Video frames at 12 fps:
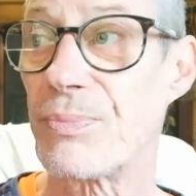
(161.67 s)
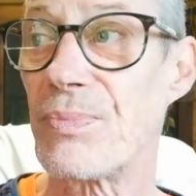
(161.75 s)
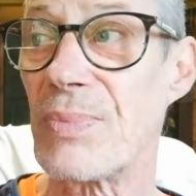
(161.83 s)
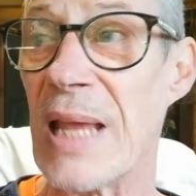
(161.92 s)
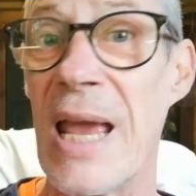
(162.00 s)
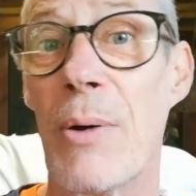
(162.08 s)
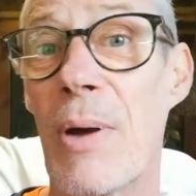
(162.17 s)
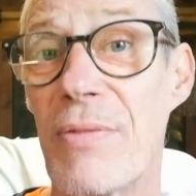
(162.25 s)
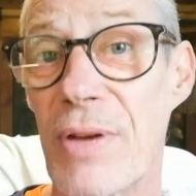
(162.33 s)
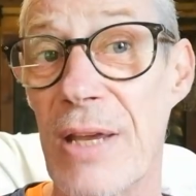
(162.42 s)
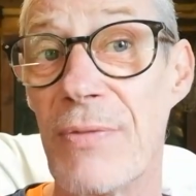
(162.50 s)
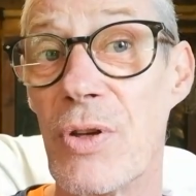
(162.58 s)

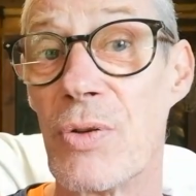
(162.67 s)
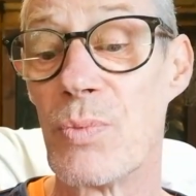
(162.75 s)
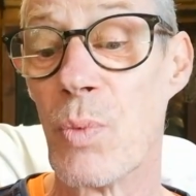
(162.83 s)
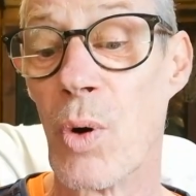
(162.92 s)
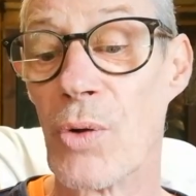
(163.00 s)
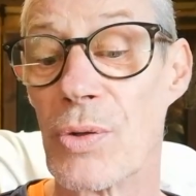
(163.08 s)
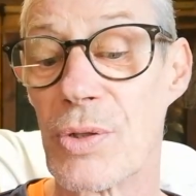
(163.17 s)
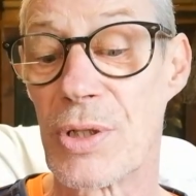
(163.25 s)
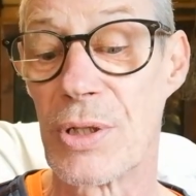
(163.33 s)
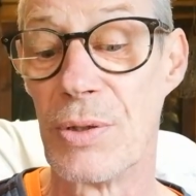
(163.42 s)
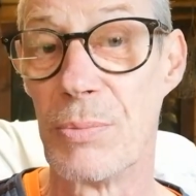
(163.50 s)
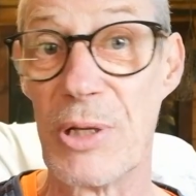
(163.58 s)
However, if you want
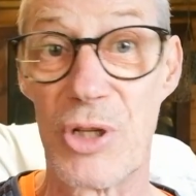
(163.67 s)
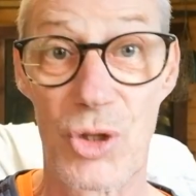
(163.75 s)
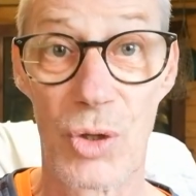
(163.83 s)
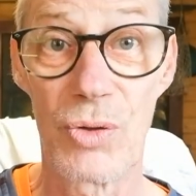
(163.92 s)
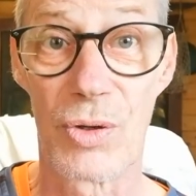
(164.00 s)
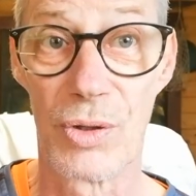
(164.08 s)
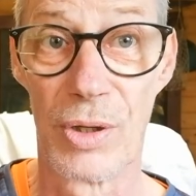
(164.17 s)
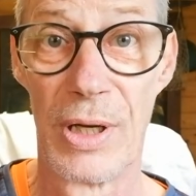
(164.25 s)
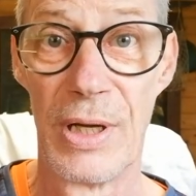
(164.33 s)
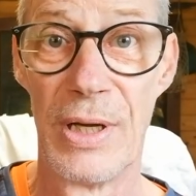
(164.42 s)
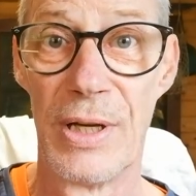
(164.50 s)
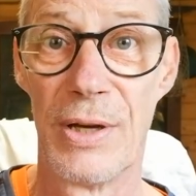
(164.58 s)
to be sure
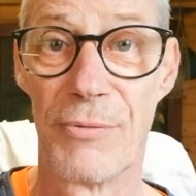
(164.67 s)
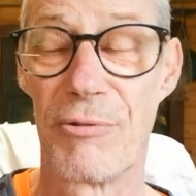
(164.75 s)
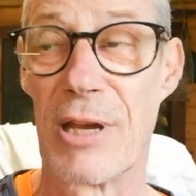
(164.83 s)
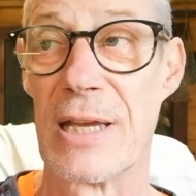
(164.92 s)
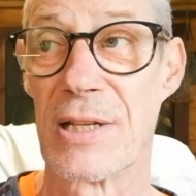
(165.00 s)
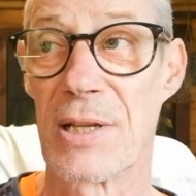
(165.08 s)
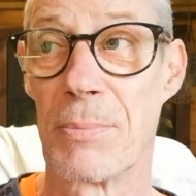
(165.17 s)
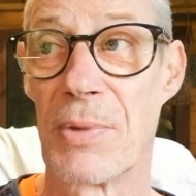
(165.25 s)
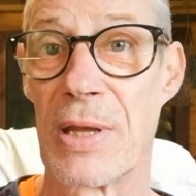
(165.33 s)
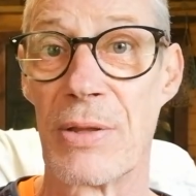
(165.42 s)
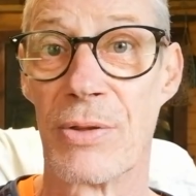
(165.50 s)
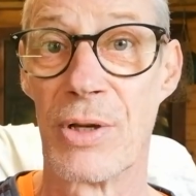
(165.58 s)
of creating
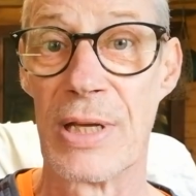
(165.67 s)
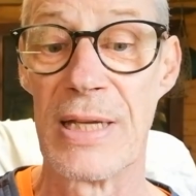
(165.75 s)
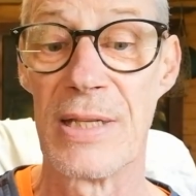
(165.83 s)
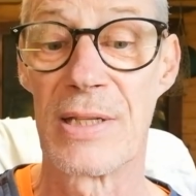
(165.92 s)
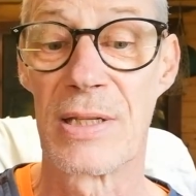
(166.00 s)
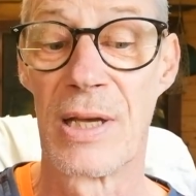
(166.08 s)
something that is